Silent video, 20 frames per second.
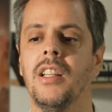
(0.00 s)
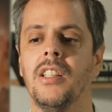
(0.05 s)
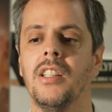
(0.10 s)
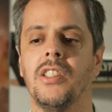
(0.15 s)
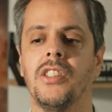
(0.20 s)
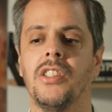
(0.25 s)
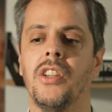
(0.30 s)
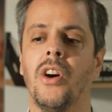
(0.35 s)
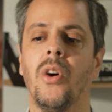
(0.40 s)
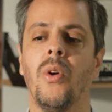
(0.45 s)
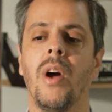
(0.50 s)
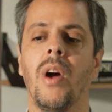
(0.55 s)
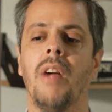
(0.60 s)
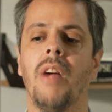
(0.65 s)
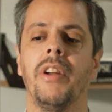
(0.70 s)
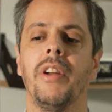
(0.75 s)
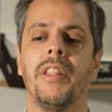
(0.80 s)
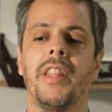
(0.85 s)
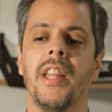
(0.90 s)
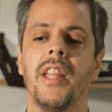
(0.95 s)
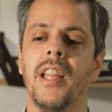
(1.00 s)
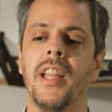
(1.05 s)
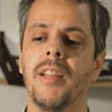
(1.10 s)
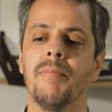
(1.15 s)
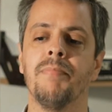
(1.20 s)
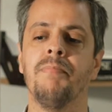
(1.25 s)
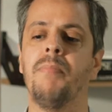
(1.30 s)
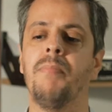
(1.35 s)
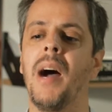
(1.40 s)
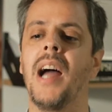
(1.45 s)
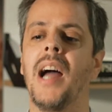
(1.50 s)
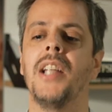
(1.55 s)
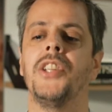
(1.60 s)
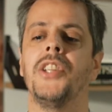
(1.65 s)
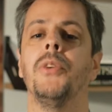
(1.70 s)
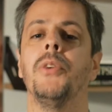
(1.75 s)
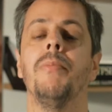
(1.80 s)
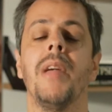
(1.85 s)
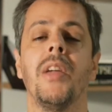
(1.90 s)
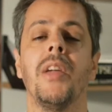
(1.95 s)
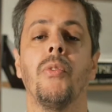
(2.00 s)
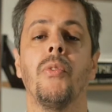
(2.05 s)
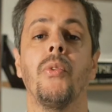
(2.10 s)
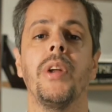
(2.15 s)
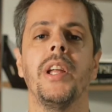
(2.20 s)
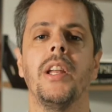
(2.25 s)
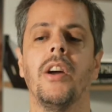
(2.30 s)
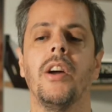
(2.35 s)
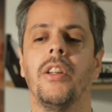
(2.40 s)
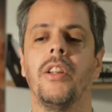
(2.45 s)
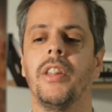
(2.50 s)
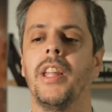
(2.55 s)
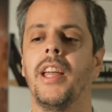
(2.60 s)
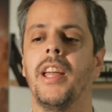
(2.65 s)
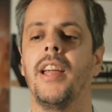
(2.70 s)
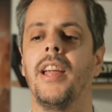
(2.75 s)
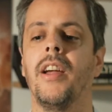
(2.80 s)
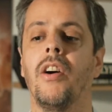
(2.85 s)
So everything bad you may read on the